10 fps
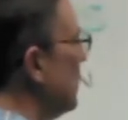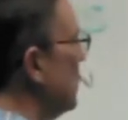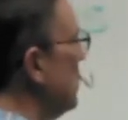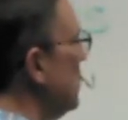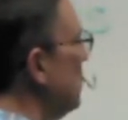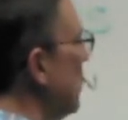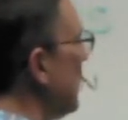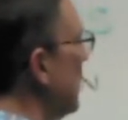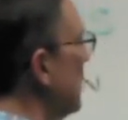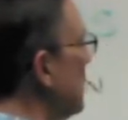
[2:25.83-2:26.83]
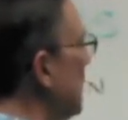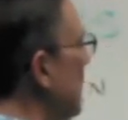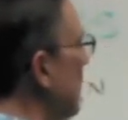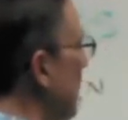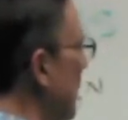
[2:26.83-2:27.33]
these markings
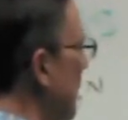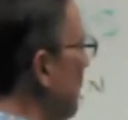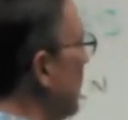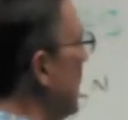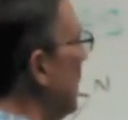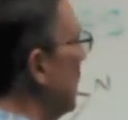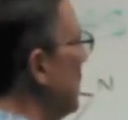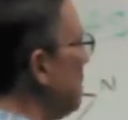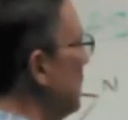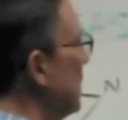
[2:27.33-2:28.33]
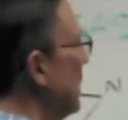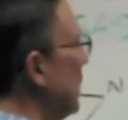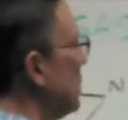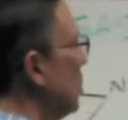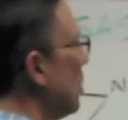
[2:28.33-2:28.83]
here. Let's pretend,
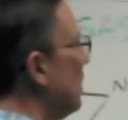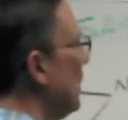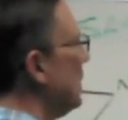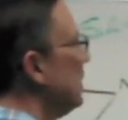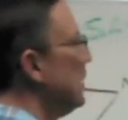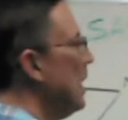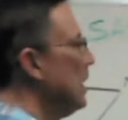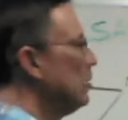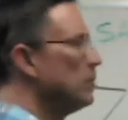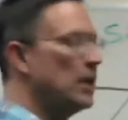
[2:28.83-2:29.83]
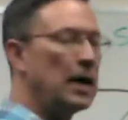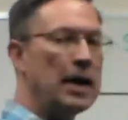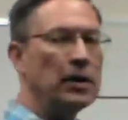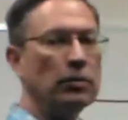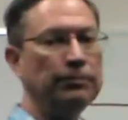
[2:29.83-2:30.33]
let's talk about the angle side
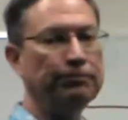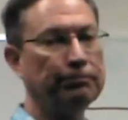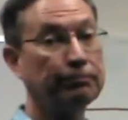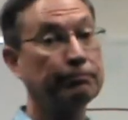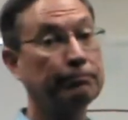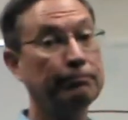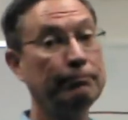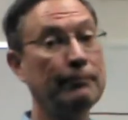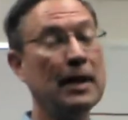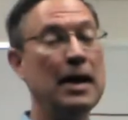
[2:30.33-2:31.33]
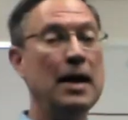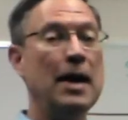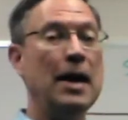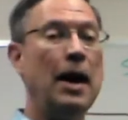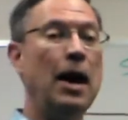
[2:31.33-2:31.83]
angle.
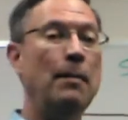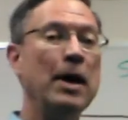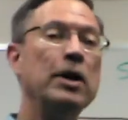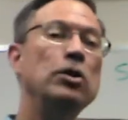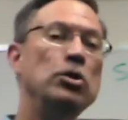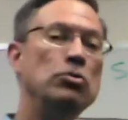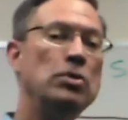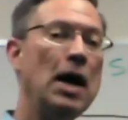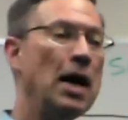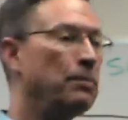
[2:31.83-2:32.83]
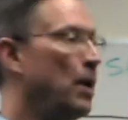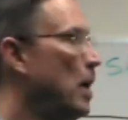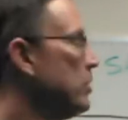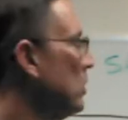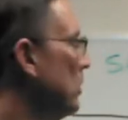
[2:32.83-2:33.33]
Um, I can use that
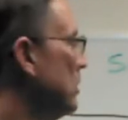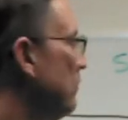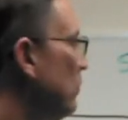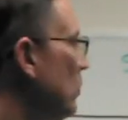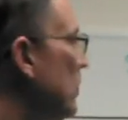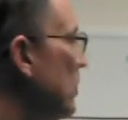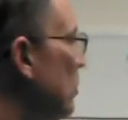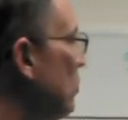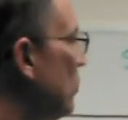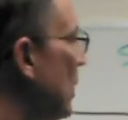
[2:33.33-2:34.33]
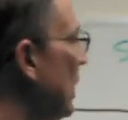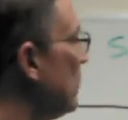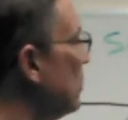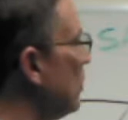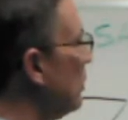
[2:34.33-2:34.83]
postulate to prove the two
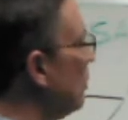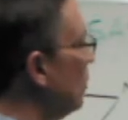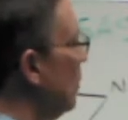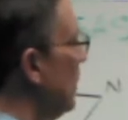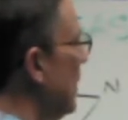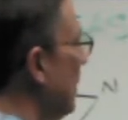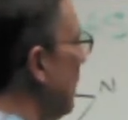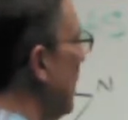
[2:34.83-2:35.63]
triangles are congruent if I